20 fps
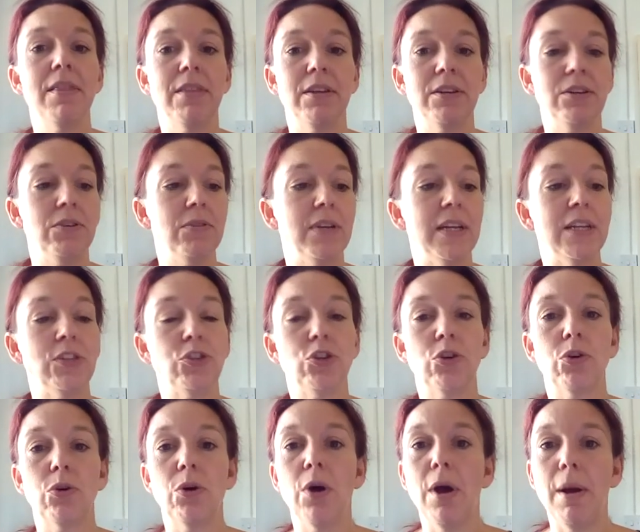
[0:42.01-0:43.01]
then you need
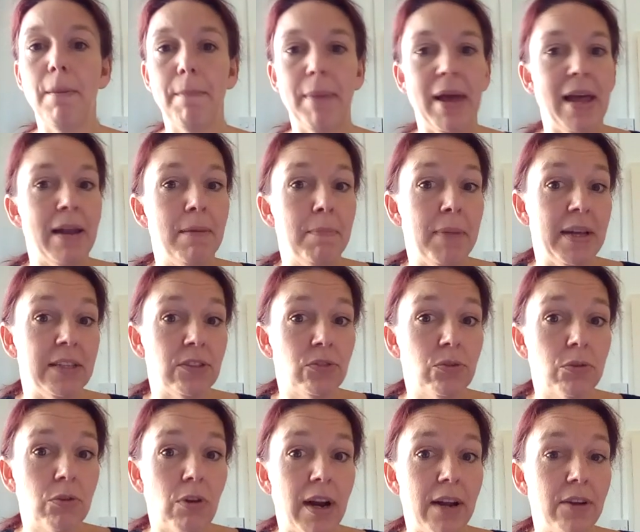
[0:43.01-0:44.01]
your pen,
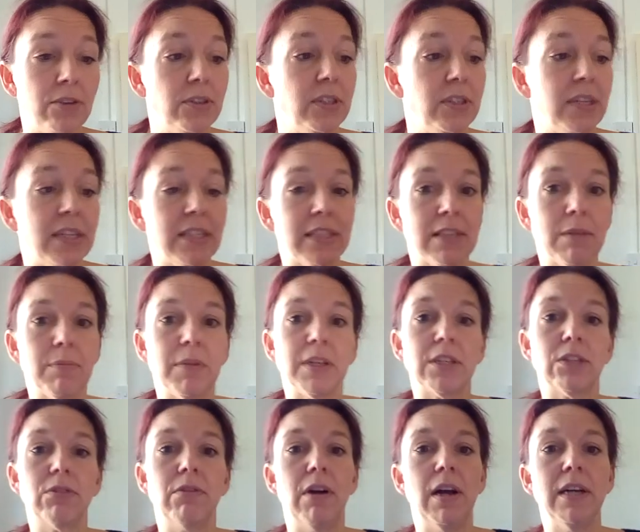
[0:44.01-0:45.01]
pencil, crayon, need something
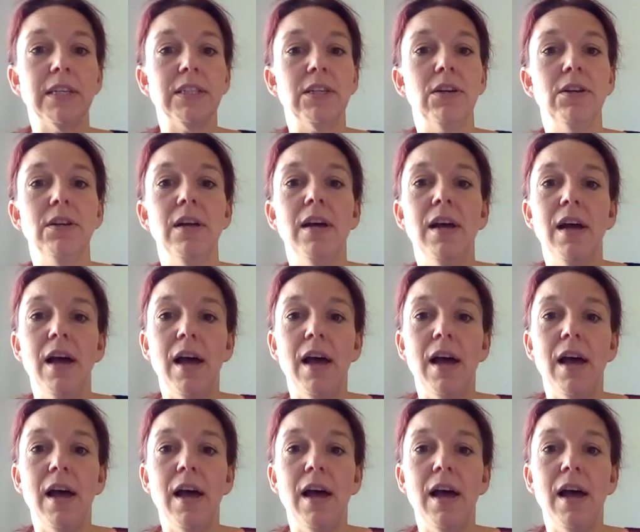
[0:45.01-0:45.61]
to write on,